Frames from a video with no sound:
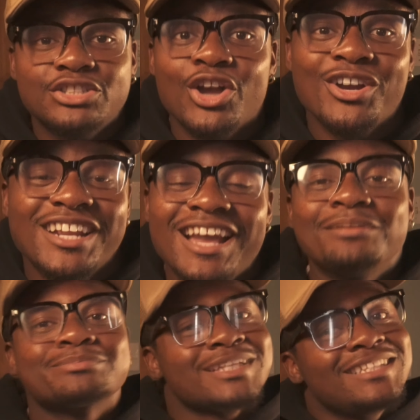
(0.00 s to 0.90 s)
the third," and
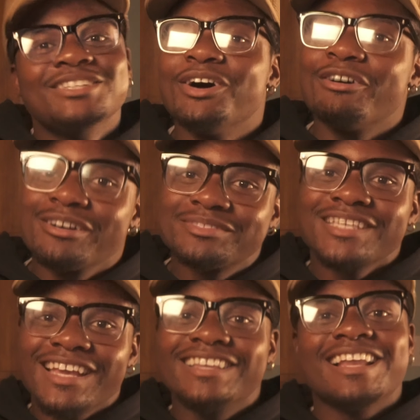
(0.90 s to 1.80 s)
you know what I'm saying?